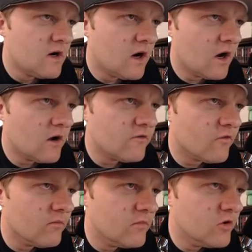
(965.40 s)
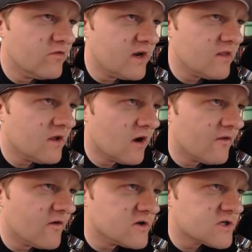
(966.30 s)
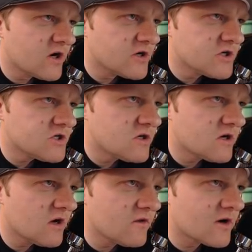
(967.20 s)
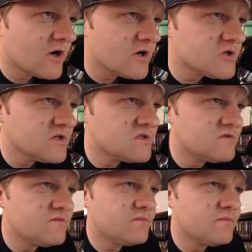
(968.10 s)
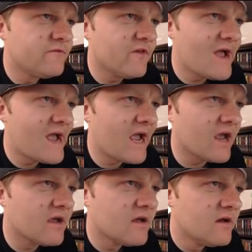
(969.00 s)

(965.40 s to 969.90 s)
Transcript: of removing the other's con- other country's flag,